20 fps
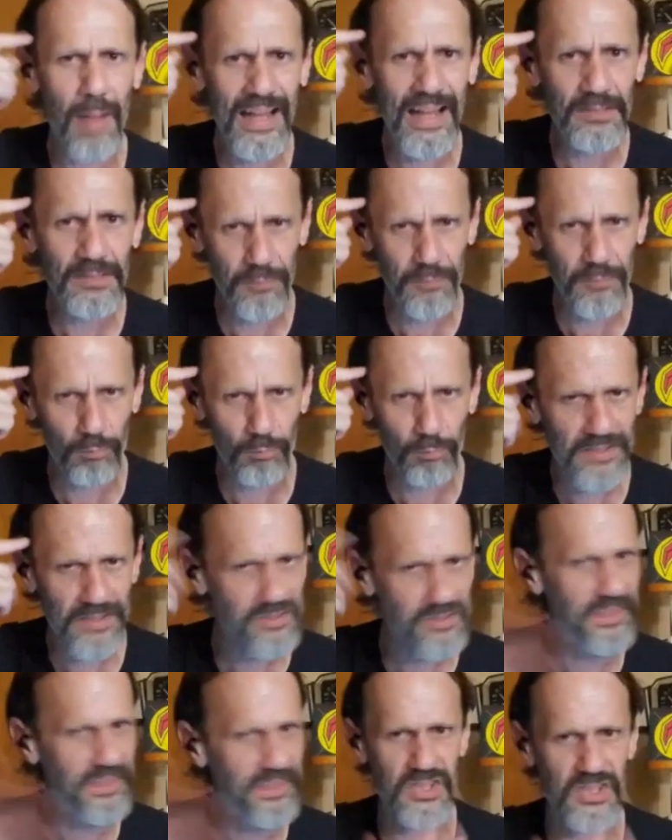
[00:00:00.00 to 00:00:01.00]
mind for
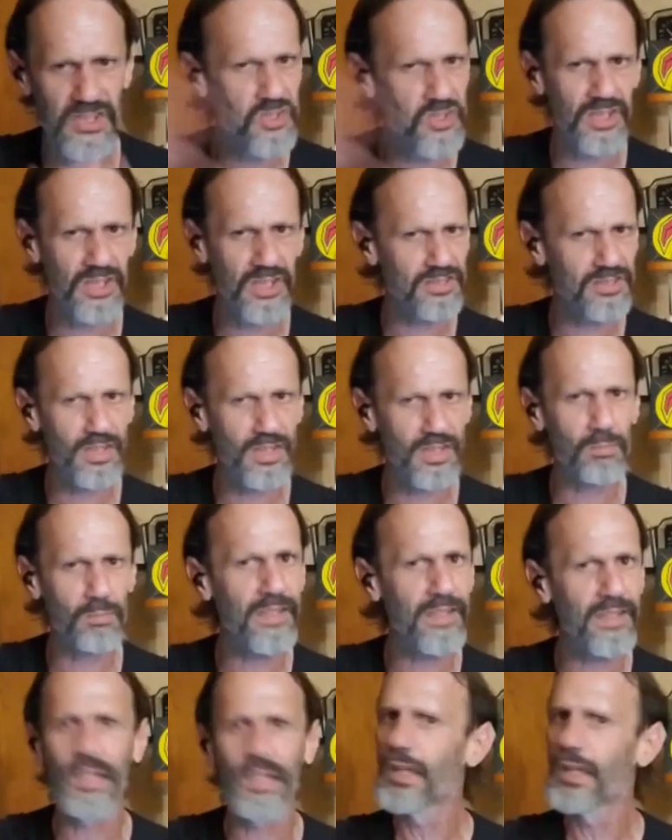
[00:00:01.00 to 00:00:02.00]
wrestling is just some,
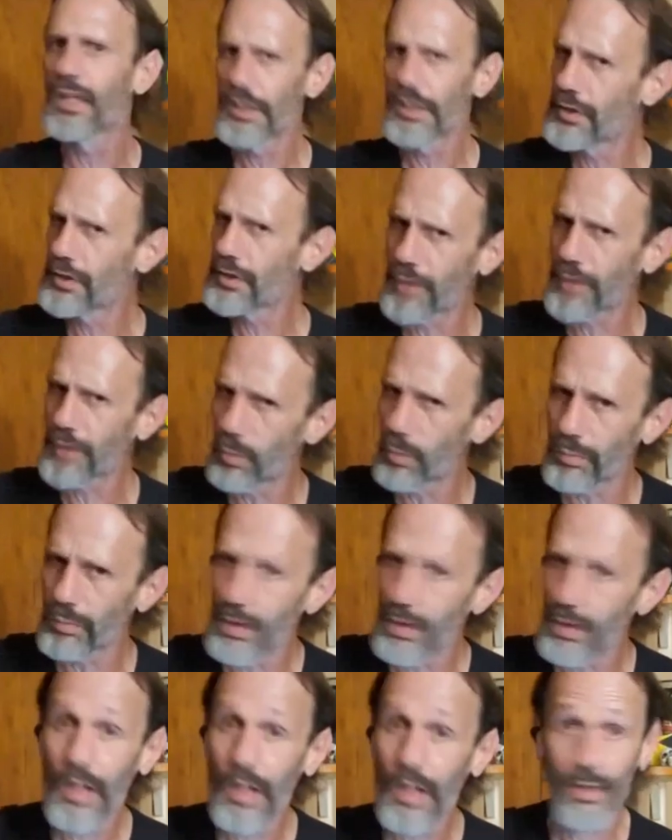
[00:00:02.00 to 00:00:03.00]
like, you
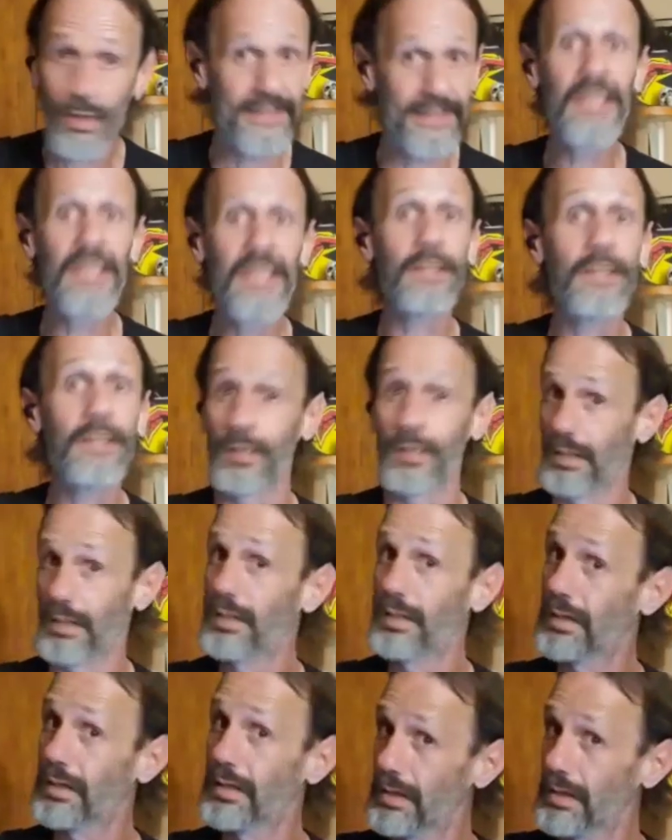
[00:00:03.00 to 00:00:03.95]
don't, like, he could